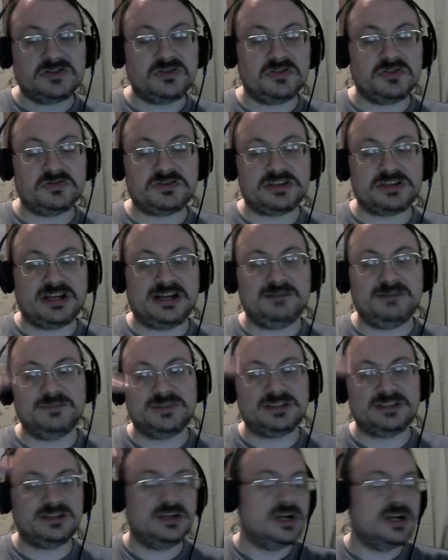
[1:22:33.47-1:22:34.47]
Those
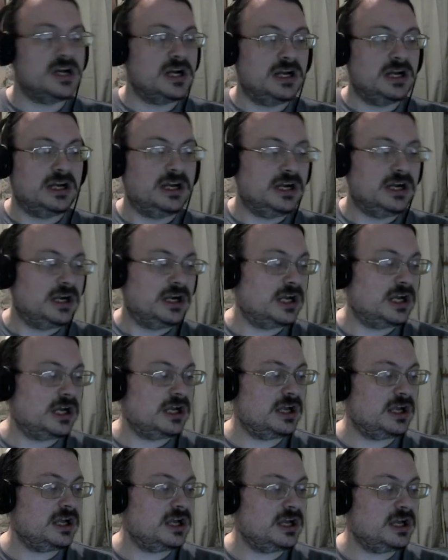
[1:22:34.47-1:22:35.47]
times.
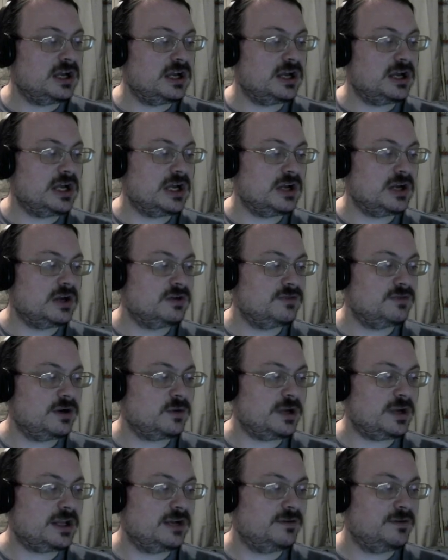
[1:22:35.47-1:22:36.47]

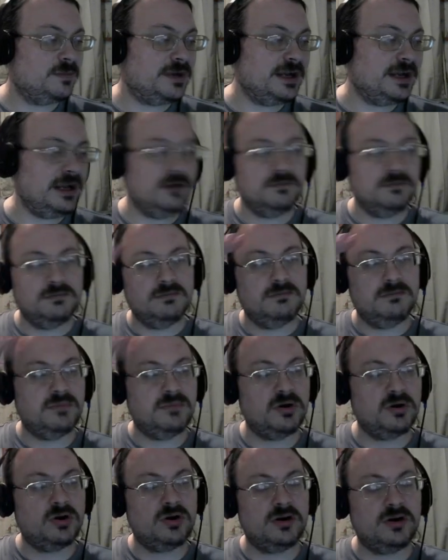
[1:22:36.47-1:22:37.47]
Farewell, everybody.
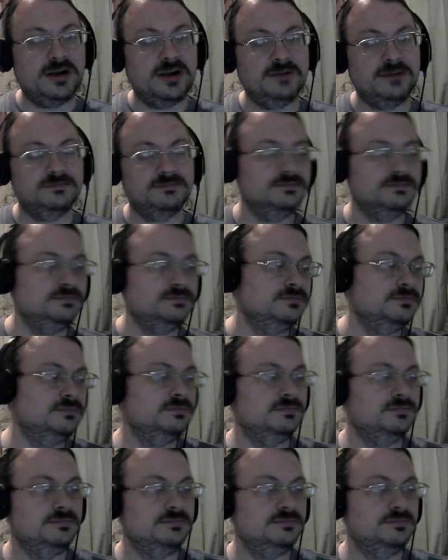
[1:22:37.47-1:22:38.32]
Bye. Bye.